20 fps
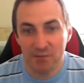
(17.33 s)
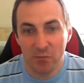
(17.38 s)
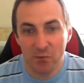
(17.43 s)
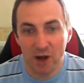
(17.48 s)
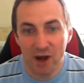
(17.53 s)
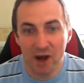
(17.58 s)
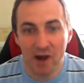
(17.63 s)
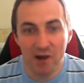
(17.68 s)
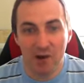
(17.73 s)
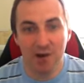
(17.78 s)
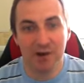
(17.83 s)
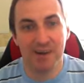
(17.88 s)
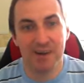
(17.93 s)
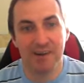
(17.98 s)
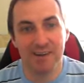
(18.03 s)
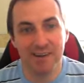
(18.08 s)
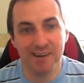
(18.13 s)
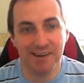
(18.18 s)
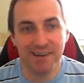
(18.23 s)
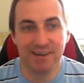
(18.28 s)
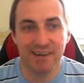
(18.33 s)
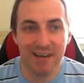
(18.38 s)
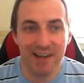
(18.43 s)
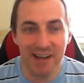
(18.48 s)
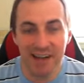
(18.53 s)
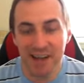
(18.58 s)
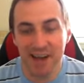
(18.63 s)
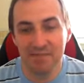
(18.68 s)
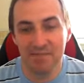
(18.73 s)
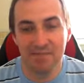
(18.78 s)
Wow.
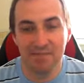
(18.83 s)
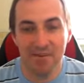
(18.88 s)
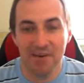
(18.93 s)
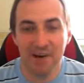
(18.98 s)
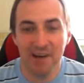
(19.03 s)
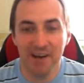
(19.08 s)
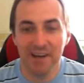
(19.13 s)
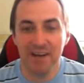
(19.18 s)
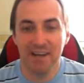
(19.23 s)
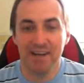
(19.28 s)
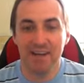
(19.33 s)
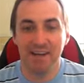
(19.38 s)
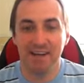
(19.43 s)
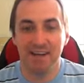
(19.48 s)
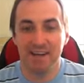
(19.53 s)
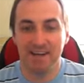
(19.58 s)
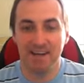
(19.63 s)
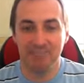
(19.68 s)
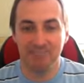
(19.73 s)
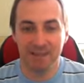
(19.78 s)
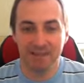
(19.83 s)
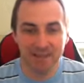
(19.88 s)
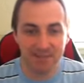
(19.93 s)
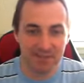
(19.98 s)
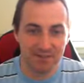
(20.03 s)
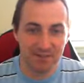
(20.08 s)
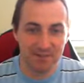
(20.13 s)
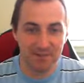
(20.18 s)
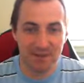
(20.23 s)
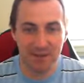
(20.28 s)
It finally come. It
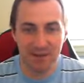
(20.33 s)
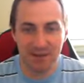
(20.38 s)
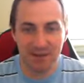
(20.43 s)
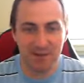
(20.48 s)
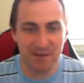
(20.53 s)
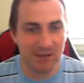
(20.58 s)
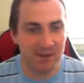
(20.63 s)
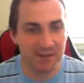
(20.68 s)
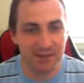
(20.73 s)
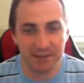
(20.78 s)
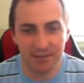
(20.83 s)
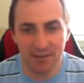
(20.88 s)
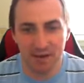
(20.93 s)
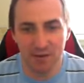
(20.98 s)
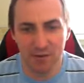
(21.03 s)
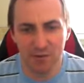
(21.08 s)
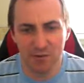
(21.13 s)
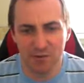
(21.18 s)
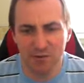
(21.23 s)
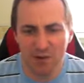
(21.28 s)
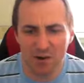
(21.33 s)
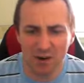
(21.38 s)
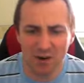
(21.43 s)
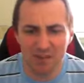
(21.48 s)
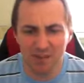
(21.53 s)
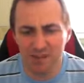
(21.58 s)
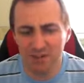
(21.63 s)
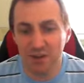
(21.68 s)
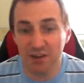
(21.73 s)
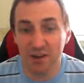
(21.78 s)
took me, I don't know what,
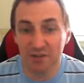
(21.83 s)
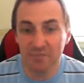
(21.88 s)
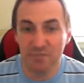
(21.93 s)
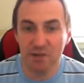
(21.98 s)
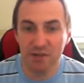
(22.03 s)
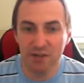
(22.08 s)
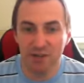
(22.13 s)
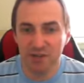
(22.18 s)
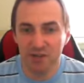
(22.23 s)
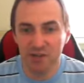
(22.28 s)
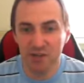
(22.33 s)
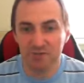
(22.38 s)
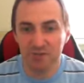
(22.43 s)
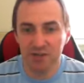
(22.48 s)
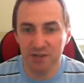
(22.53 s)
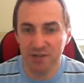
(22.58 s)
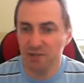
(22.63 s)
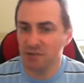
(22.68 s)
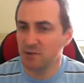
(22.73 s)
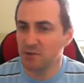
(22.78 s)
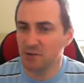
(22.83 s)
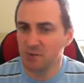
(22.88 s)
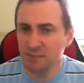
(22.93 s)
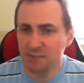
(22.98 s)
I started my YouTube channel,